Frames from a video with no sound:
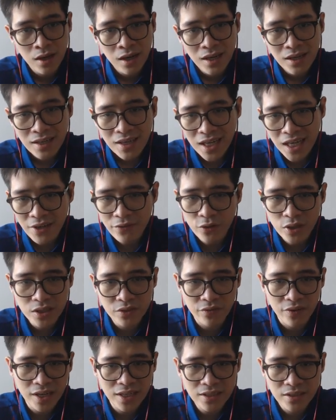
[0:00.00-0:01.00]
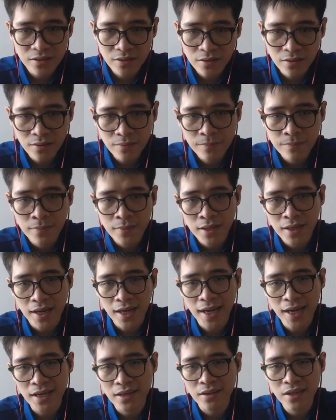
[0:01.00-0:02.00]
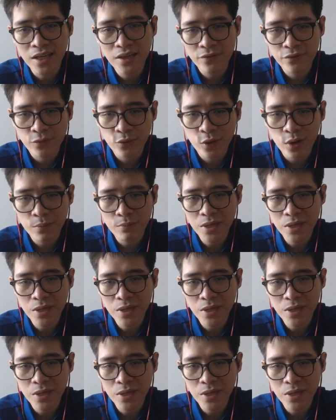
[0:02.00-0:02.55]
Knight e4 is fine too. And d4,